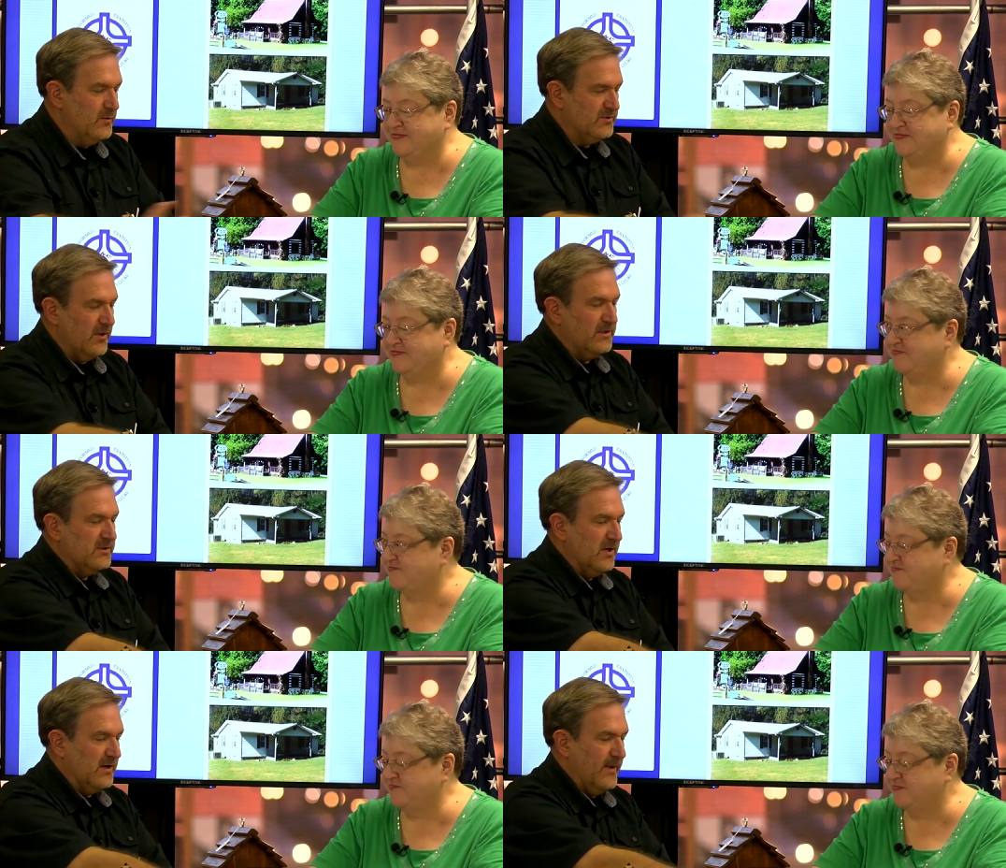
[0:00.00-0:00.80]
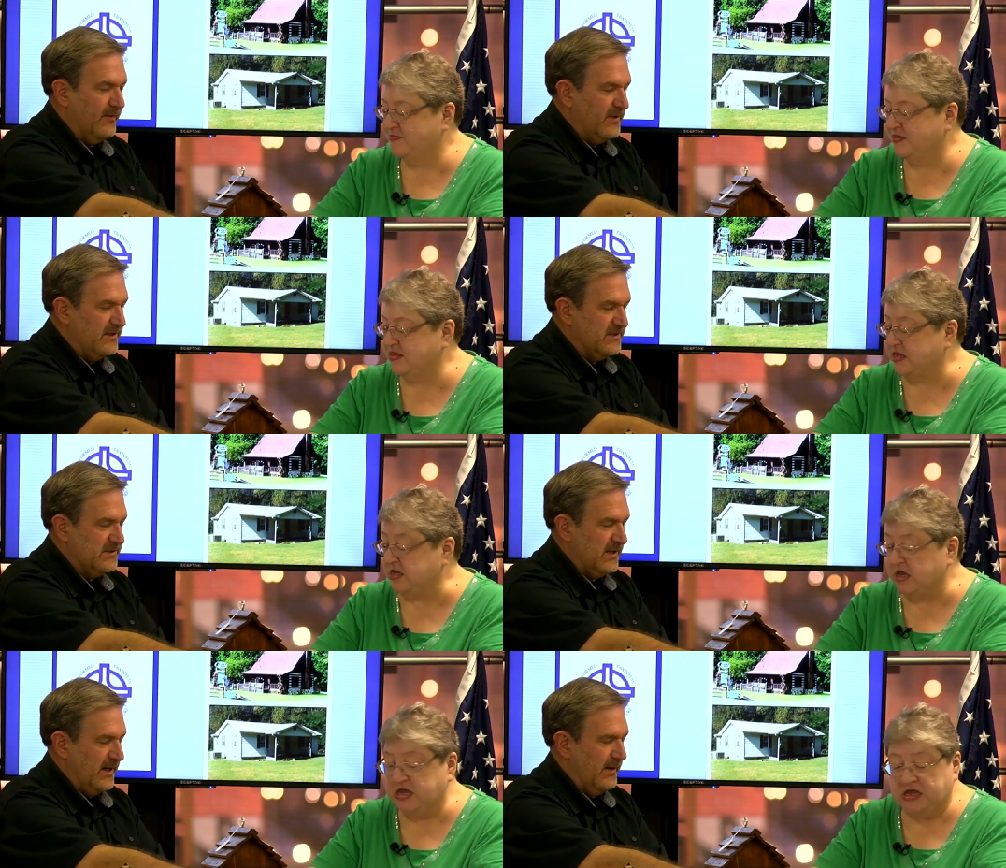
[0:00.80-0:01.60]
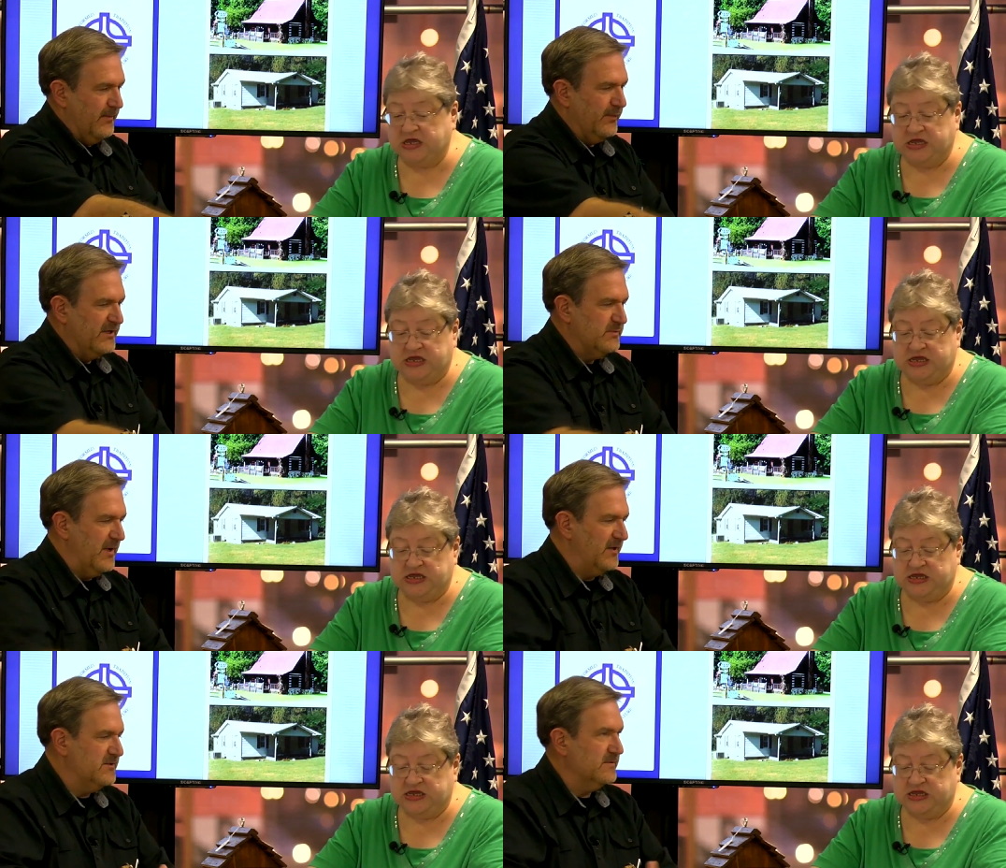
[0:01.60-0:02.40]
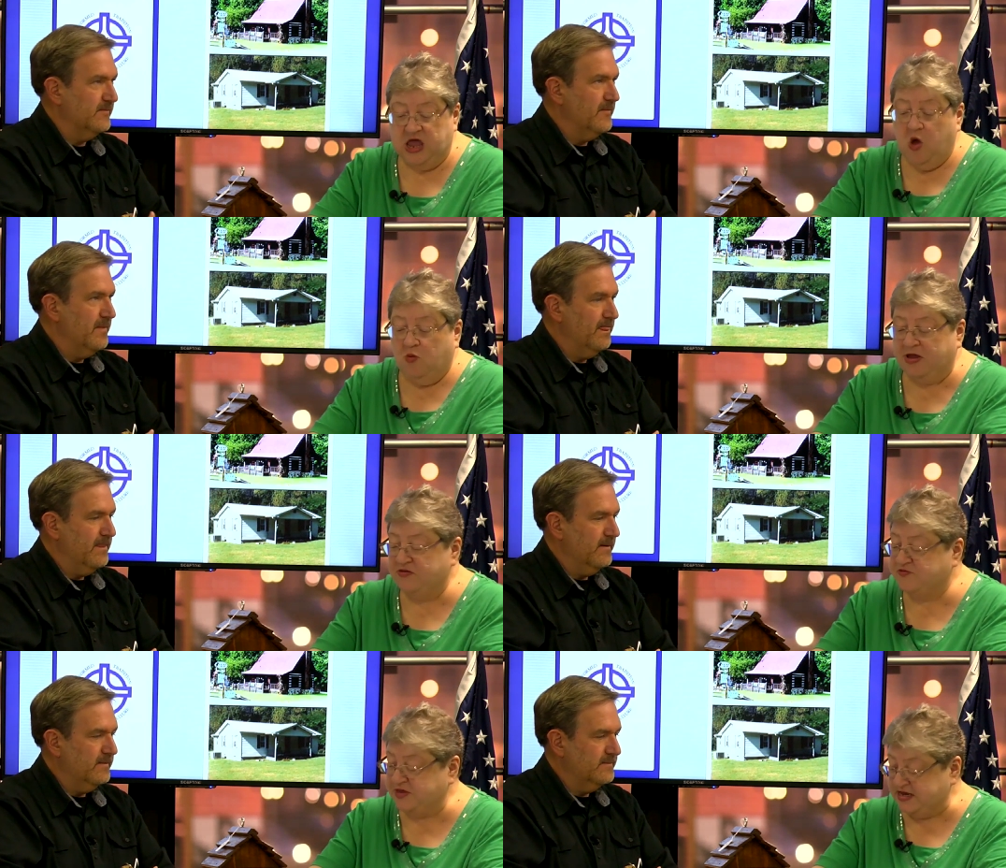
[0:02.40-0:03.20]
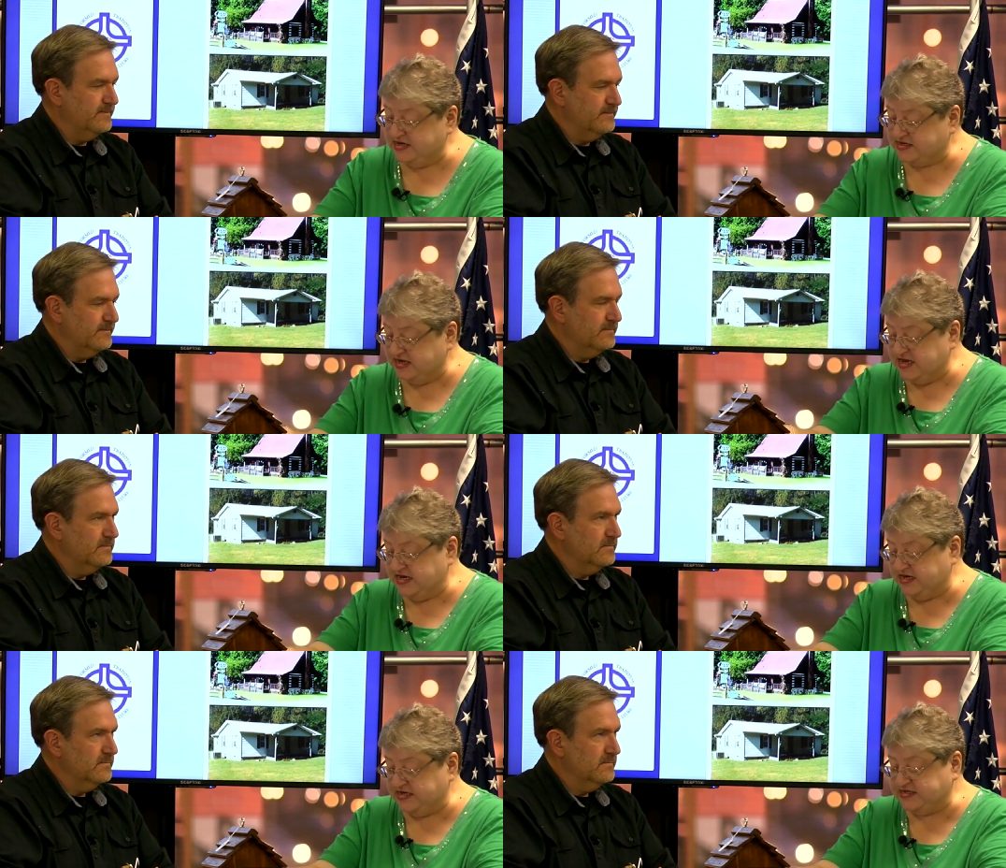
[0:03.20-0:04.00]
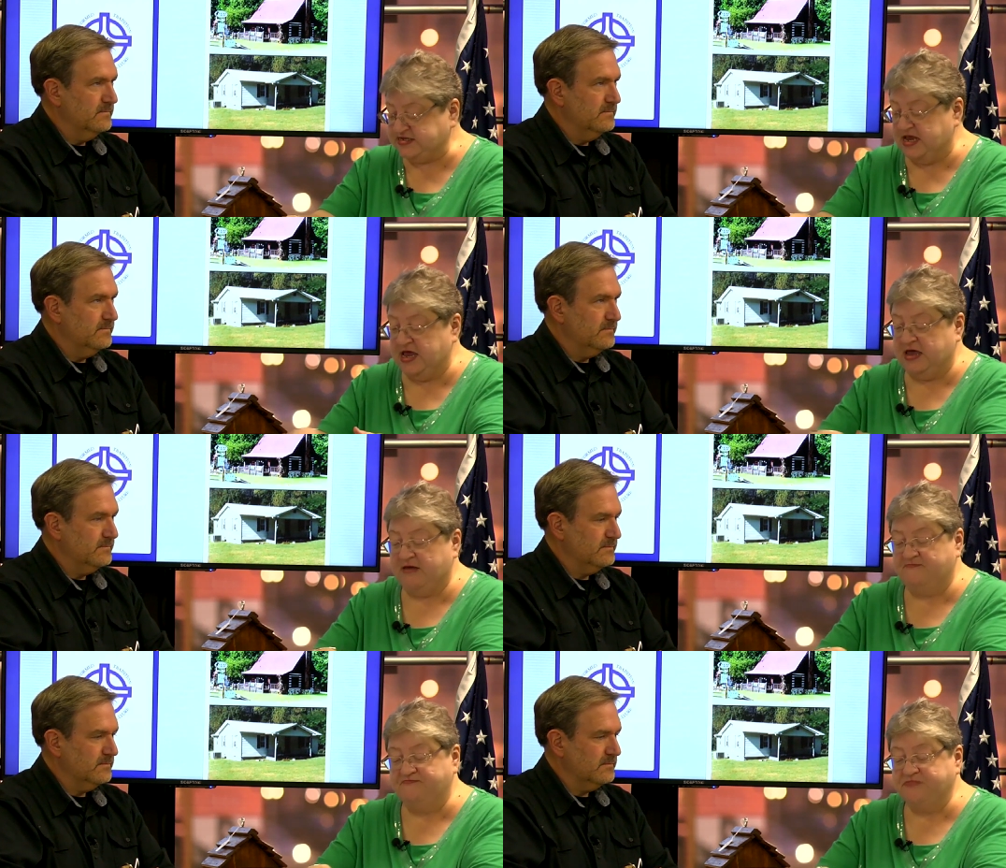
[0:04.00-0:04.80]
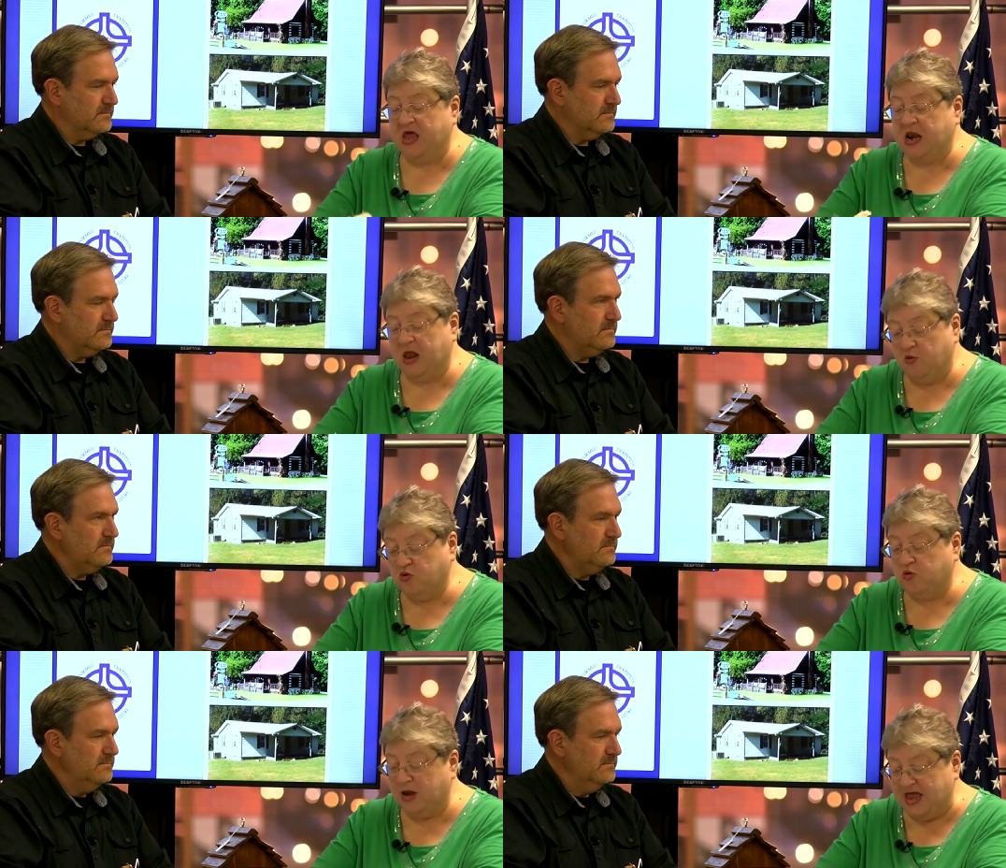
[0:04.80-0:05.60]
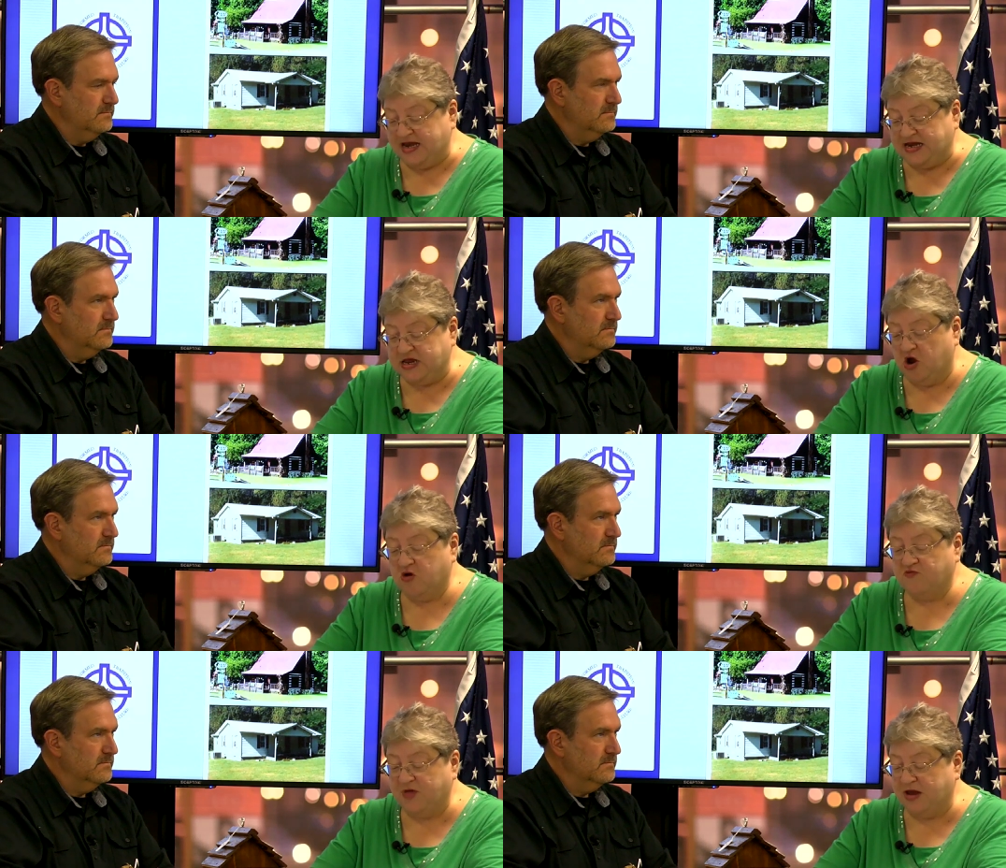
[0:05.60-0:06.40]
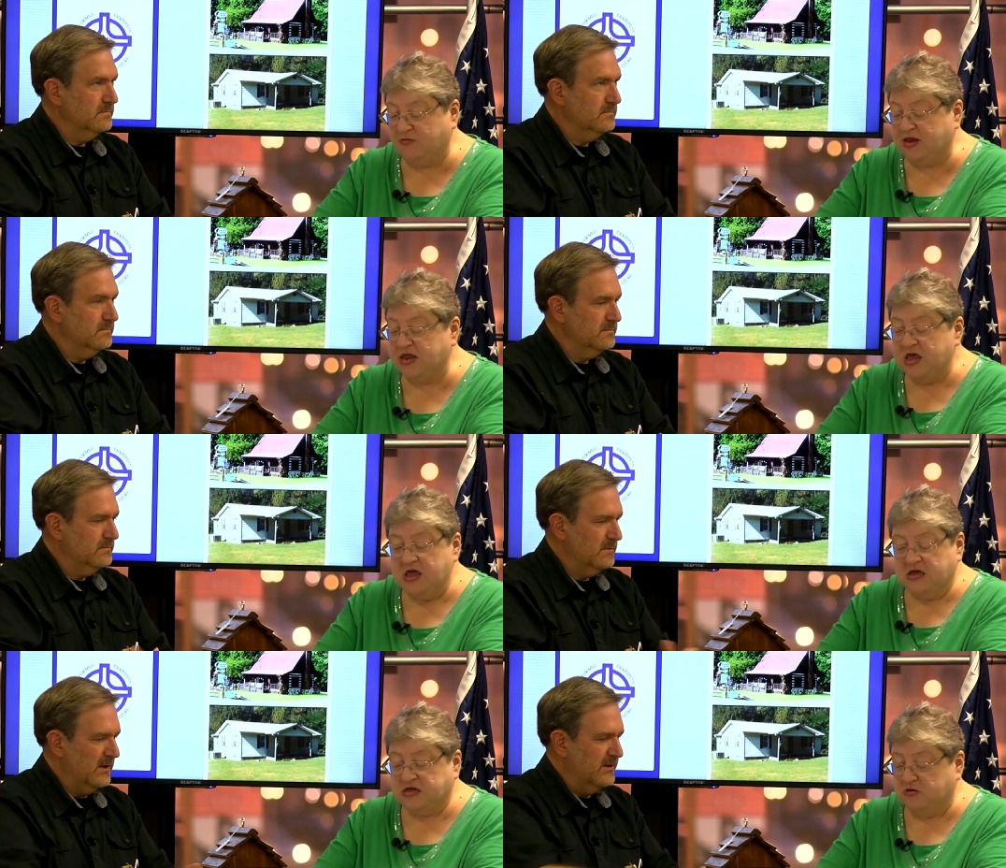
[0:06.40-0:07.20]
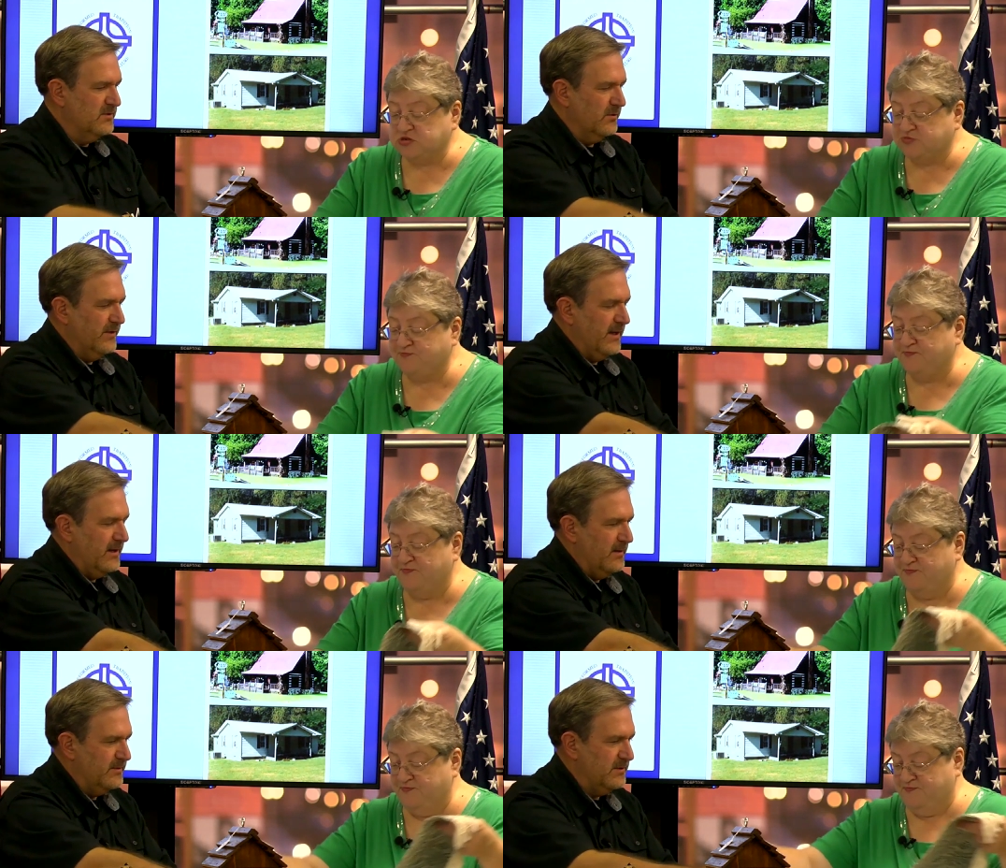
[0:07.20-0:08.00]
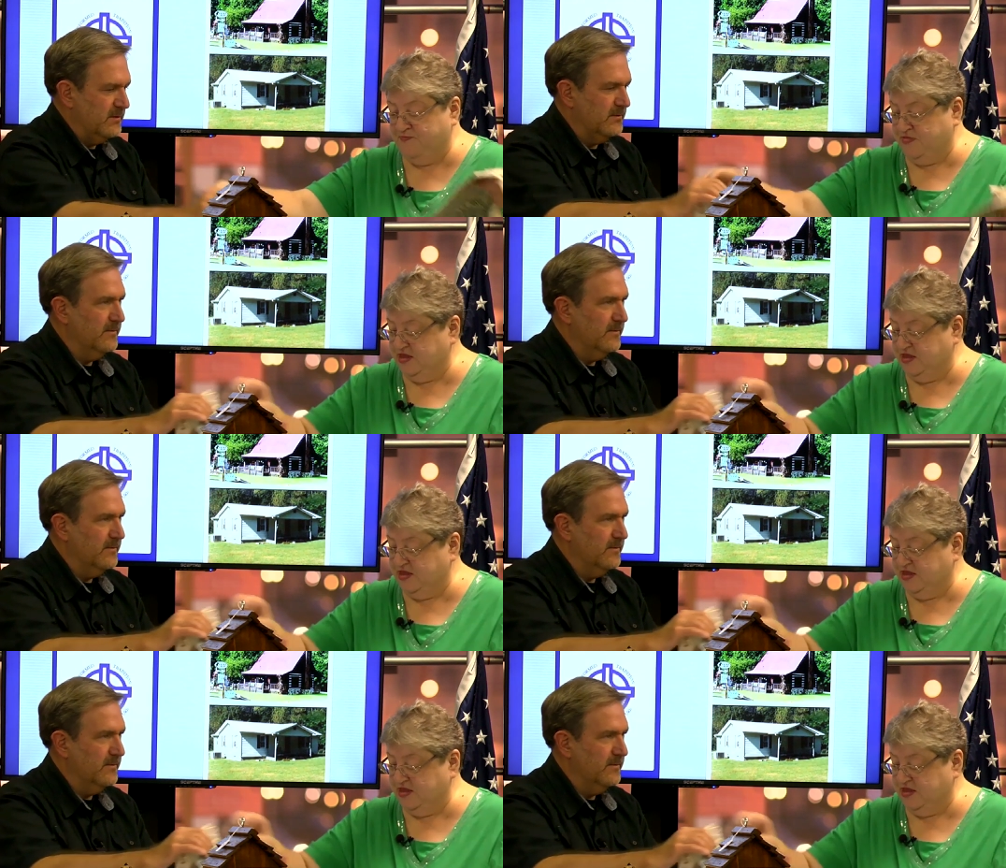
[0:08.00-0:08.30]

Speaker 1: you started to talk about these um, placemats.
Speaker 2: Well, this is um, a local lady, her family goes. Let's hold that up too.